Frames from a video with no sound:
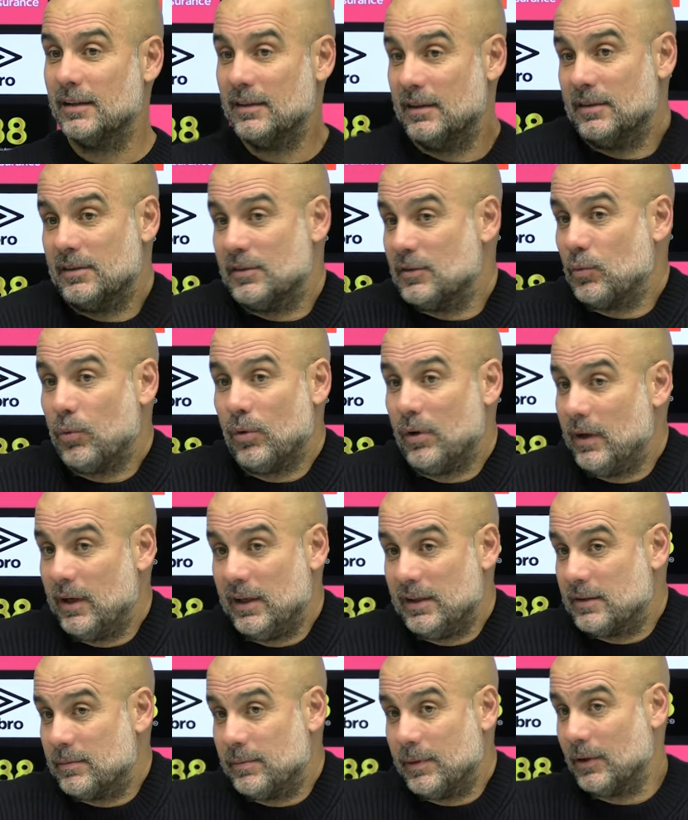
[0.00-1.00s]
This is what it
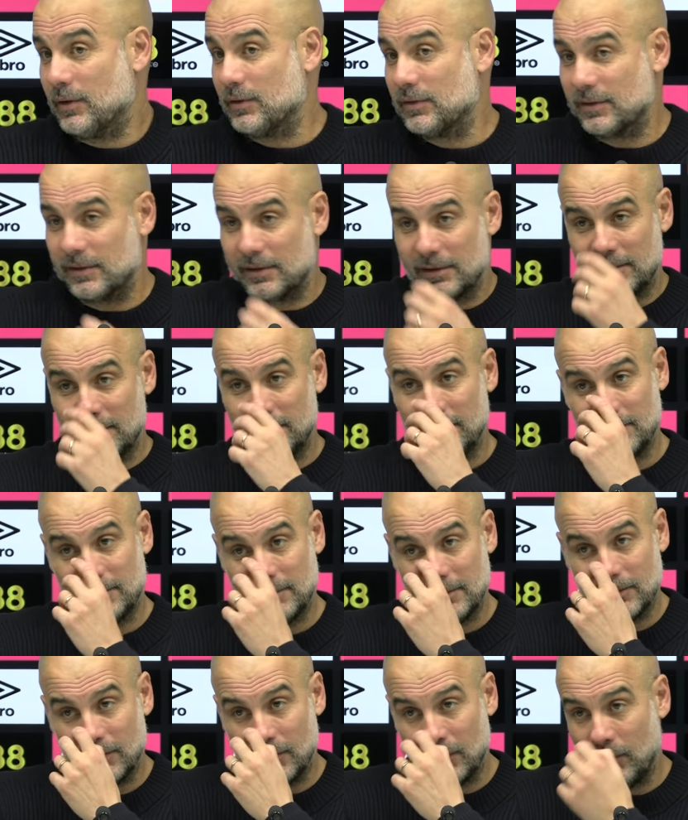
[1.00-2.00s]
is, because
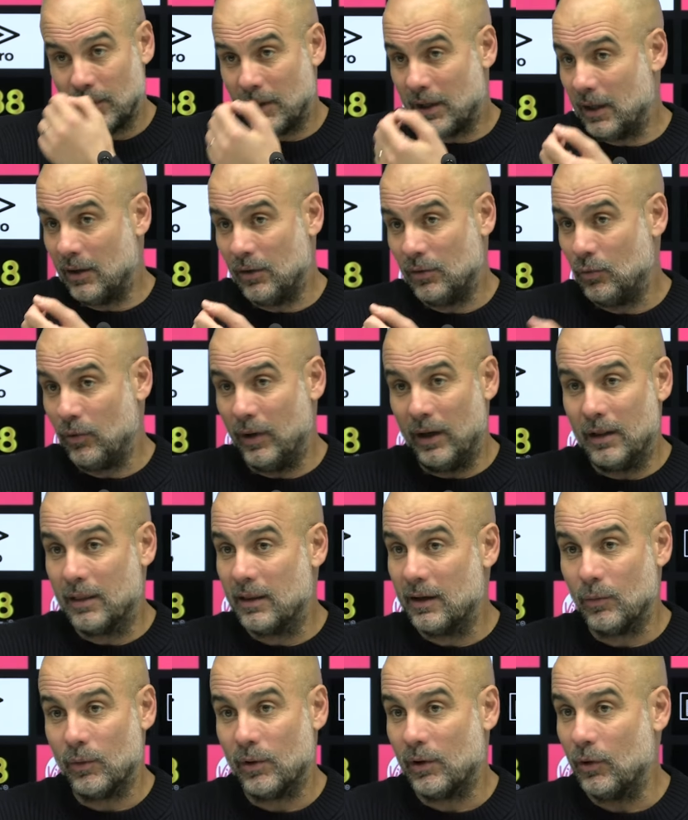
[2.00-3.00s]
we cannot do
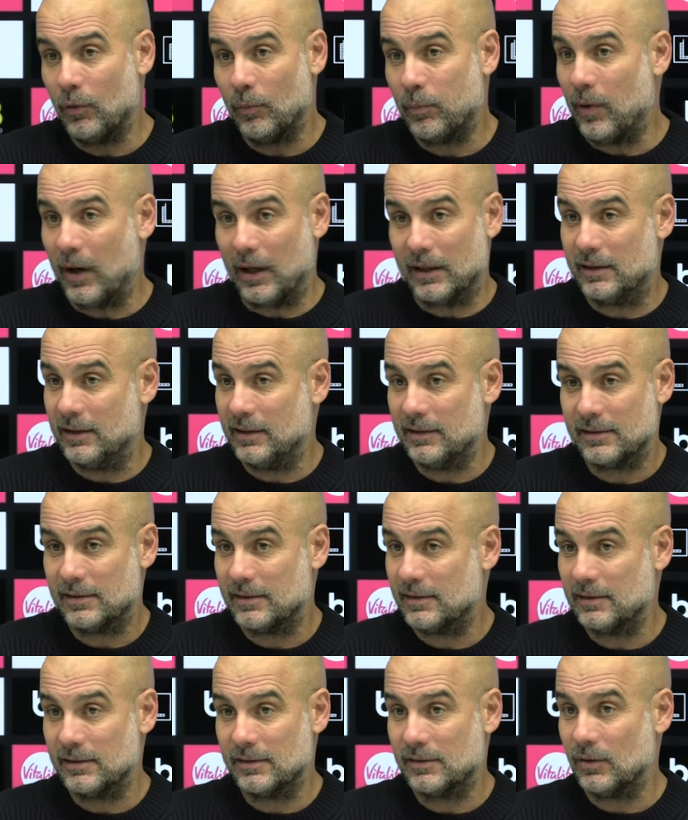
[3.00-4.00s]
anything. We cannot
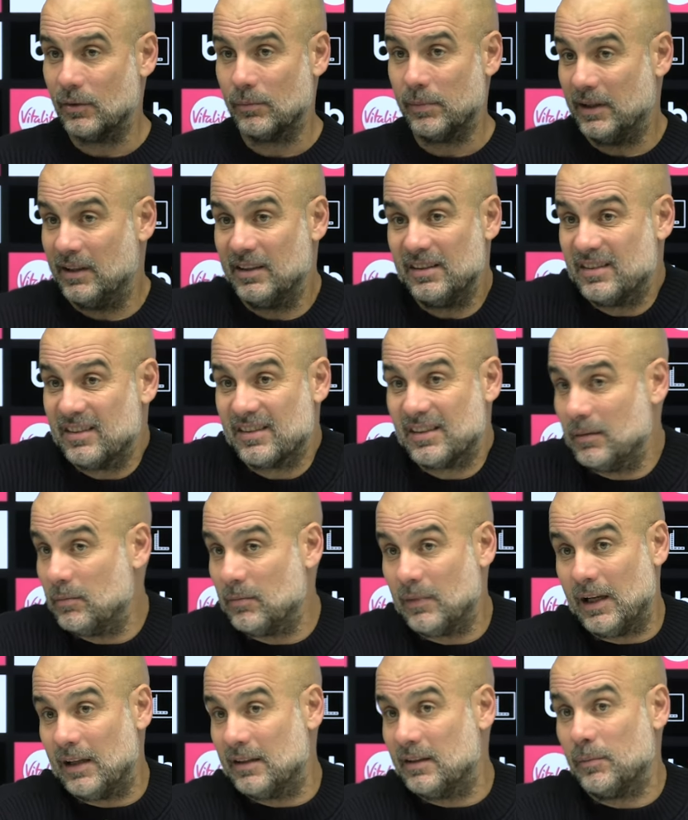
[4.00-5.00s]
practice. So, but it's the
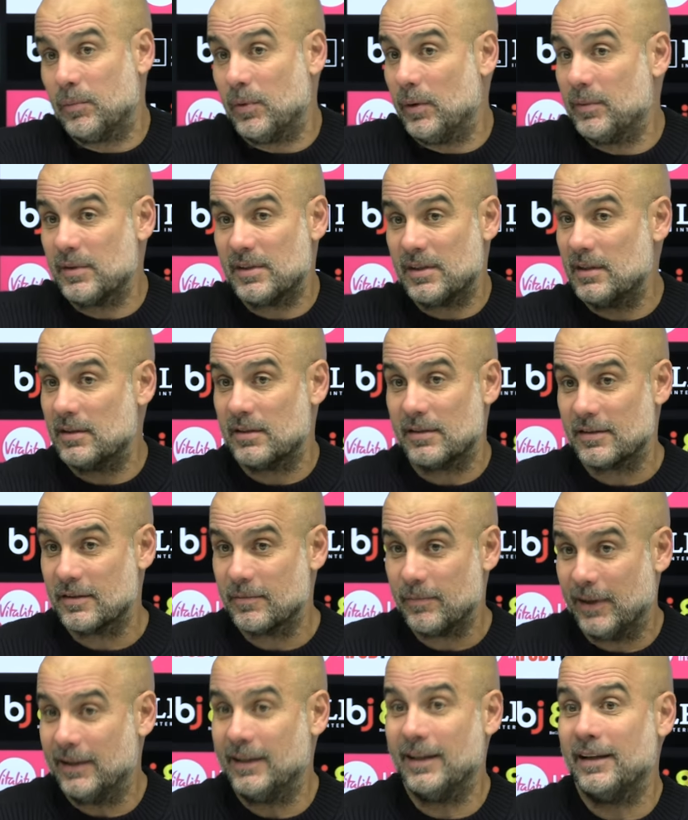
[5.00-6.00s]
same like the previous
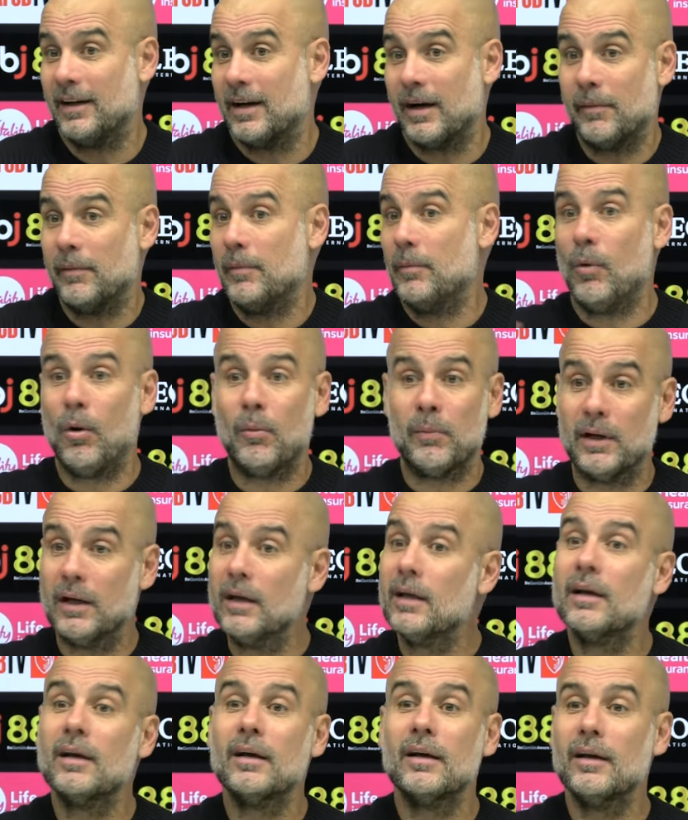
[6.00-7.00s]
seasons. But there arrive a
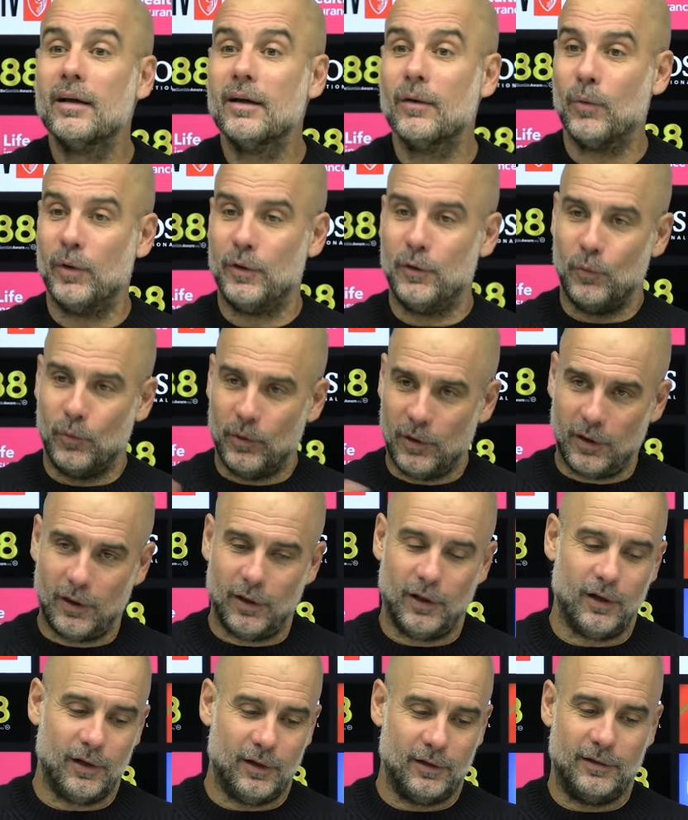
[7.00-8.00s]
moment when you win a
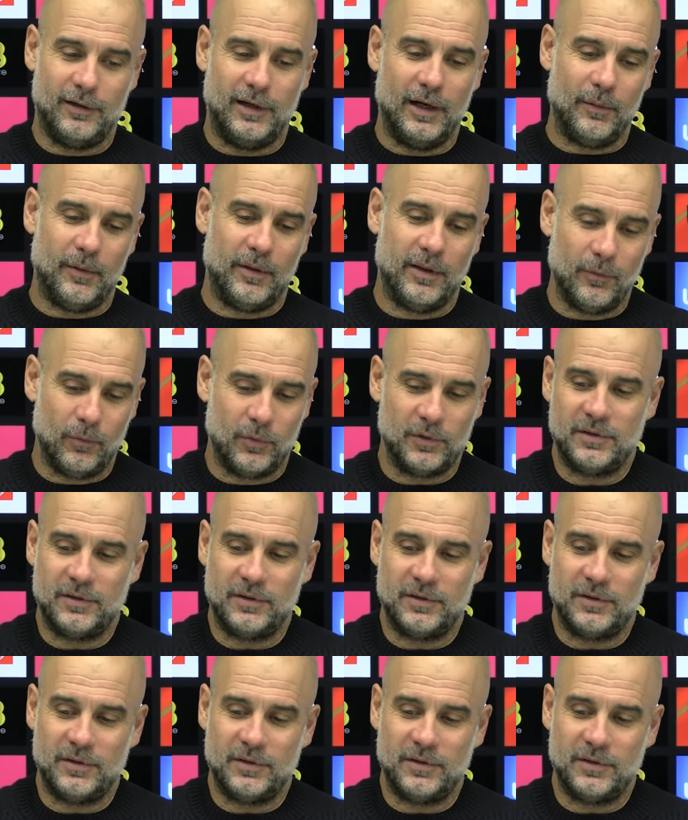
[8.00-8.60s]
lot and everything.